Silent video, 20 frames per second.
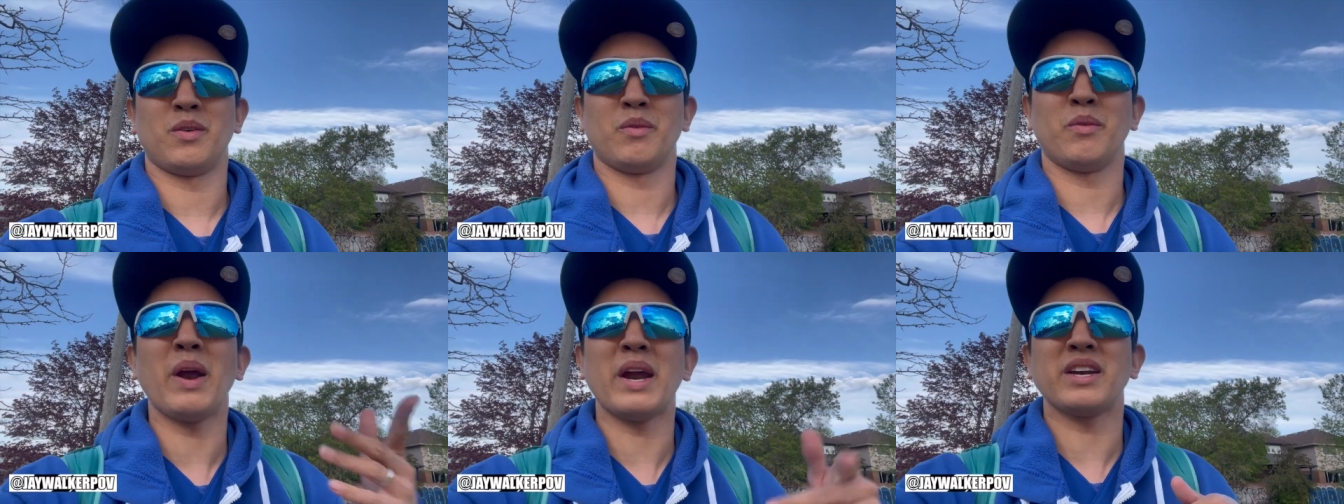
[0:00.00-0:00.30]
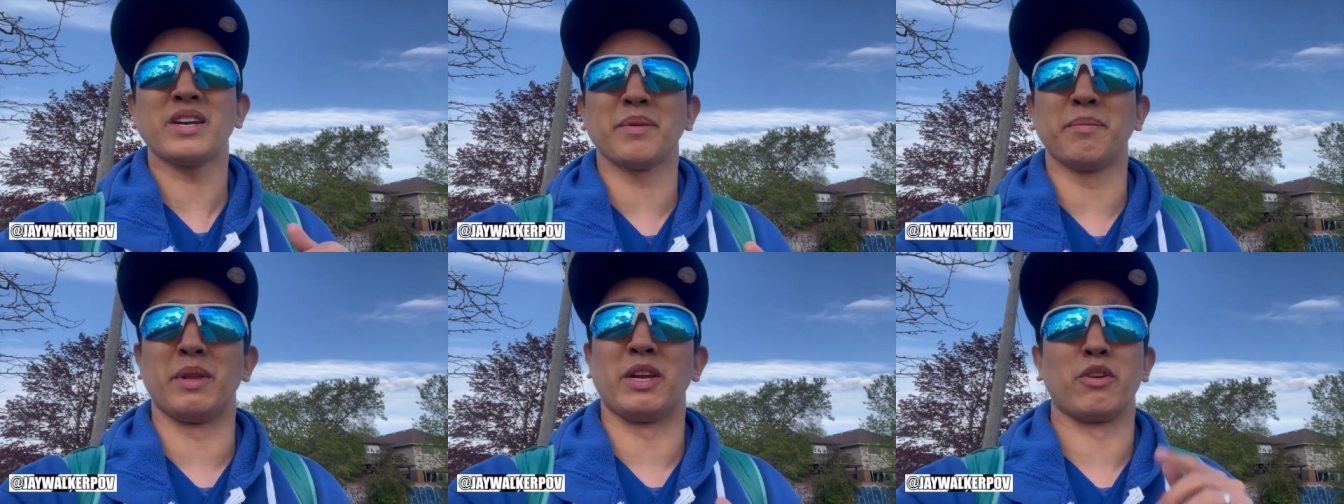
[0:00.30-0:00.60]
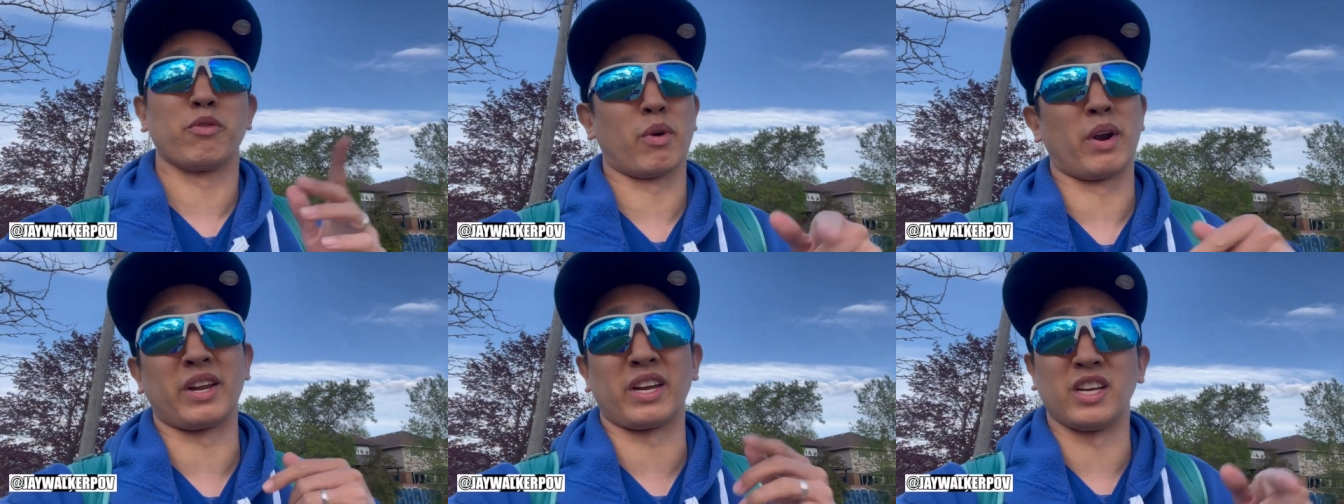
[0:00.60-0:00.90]
Randomly
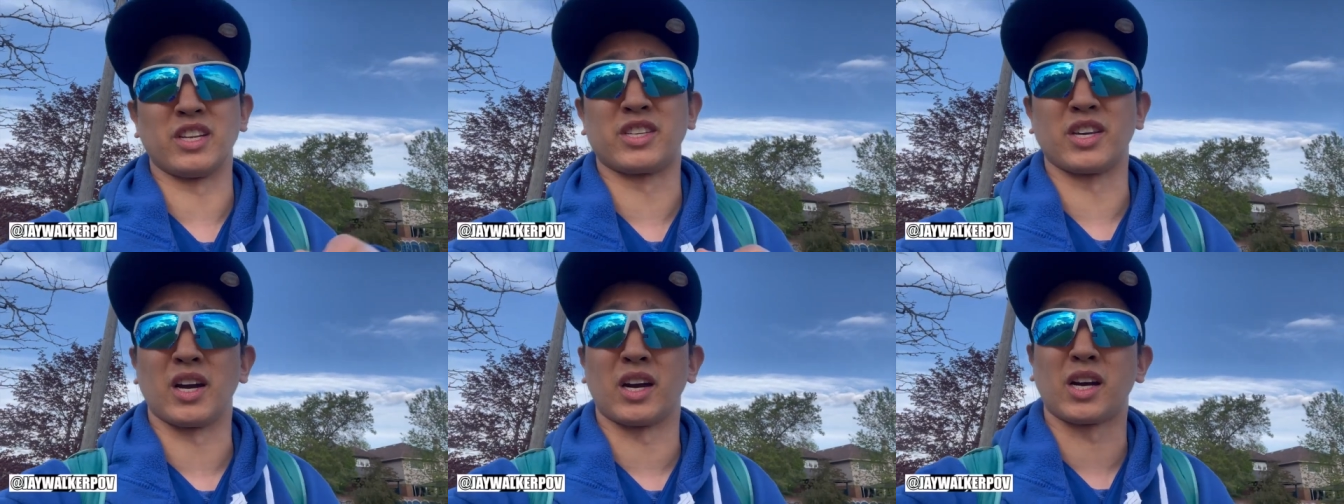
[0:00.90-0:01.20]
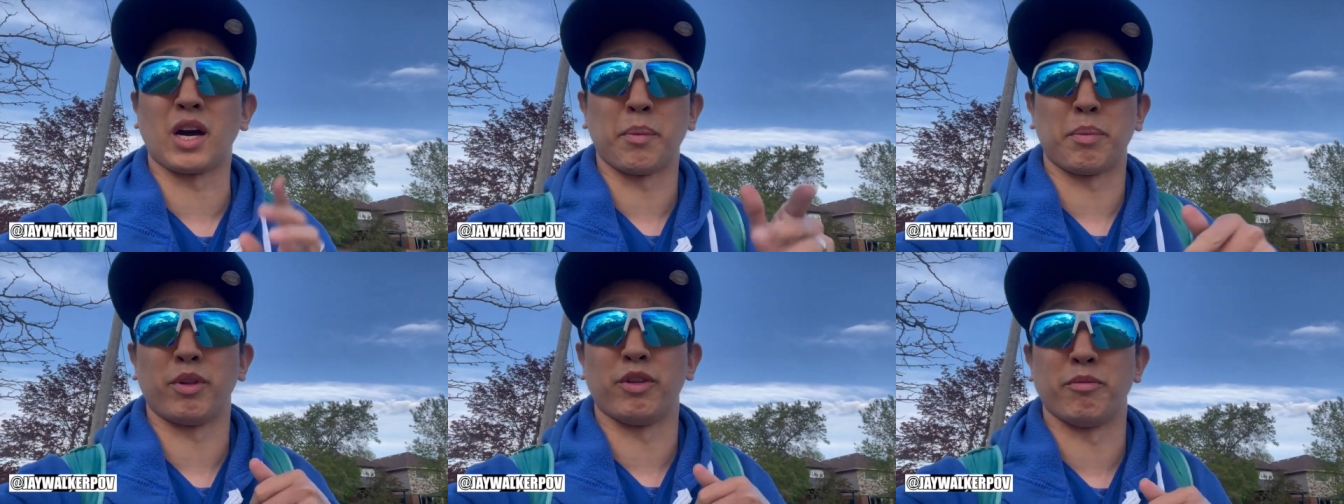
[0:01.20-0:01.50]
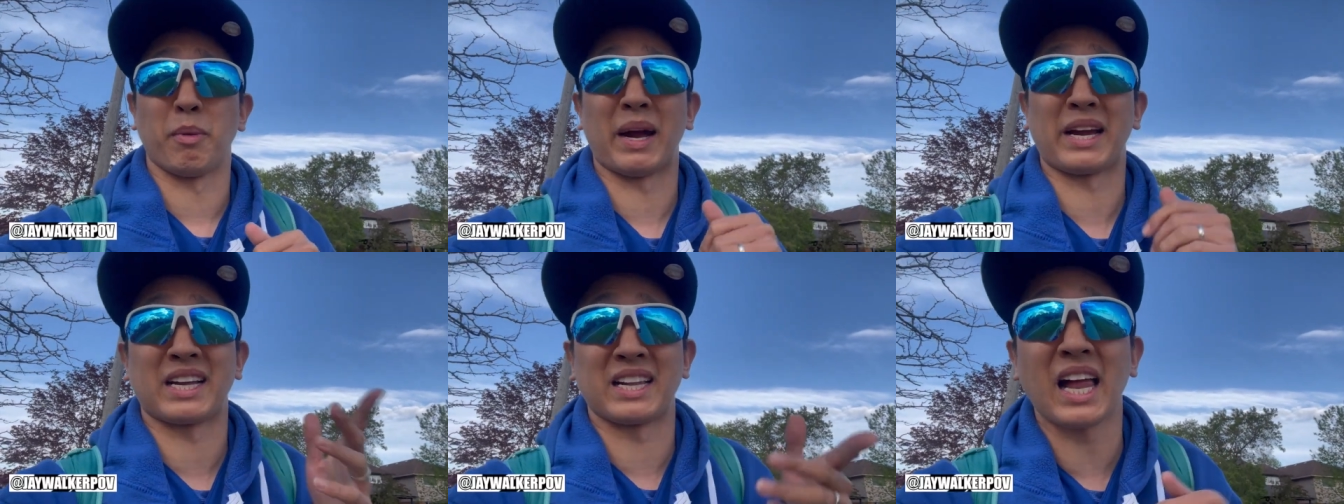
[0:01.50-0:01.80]
running into a couple of
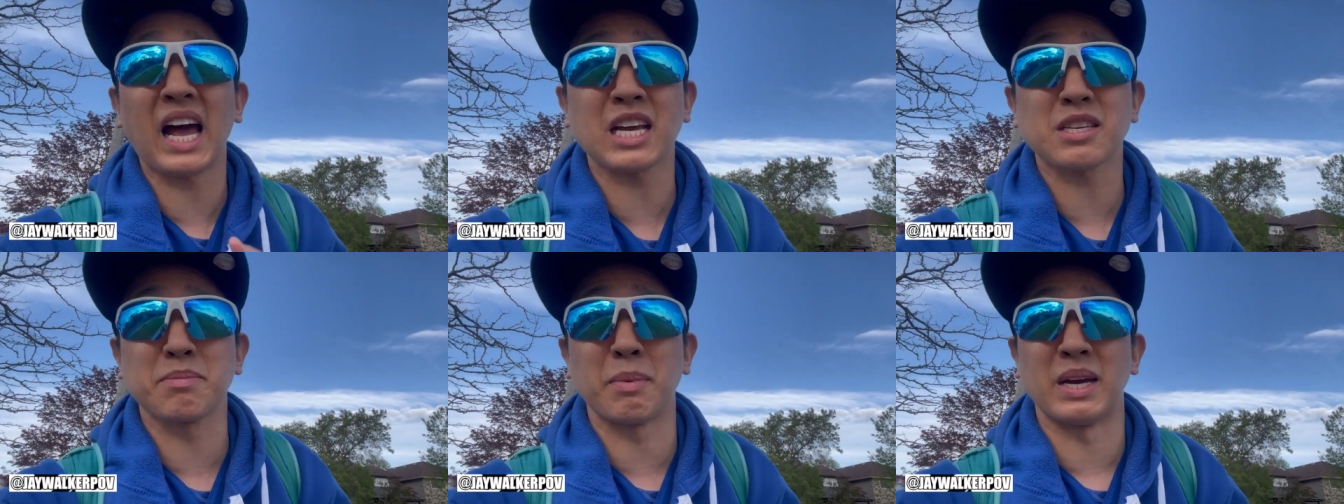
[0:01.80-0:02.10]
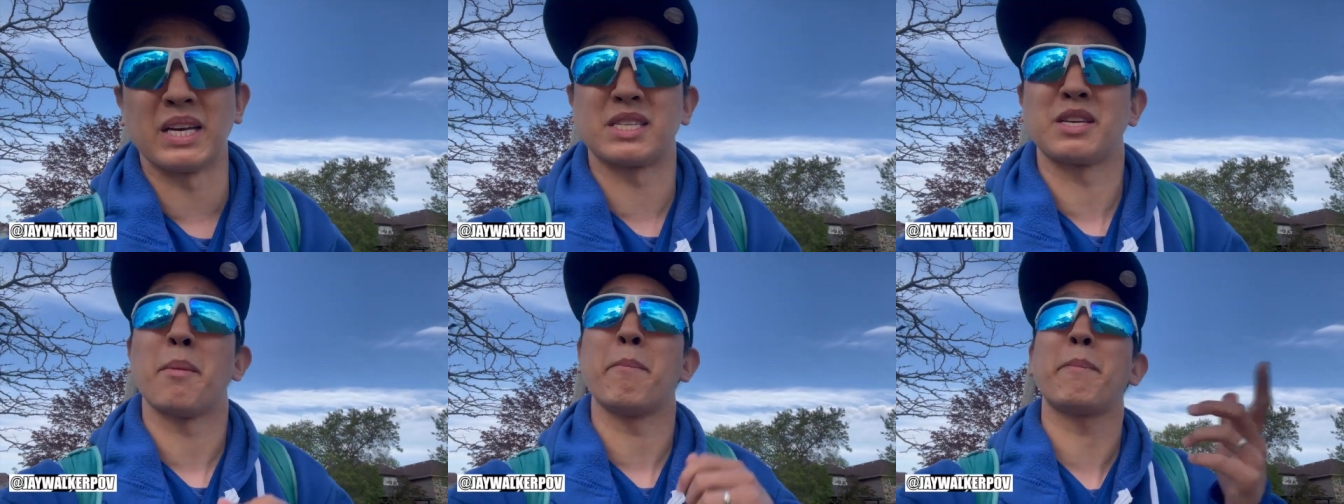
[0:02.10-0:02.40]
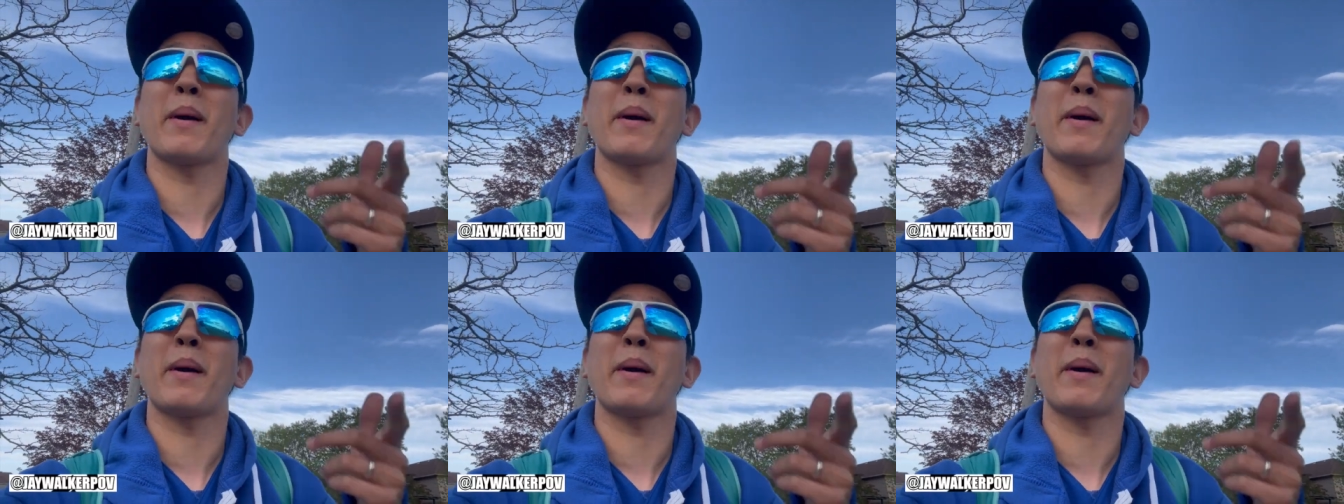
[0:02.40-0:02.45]
my classmates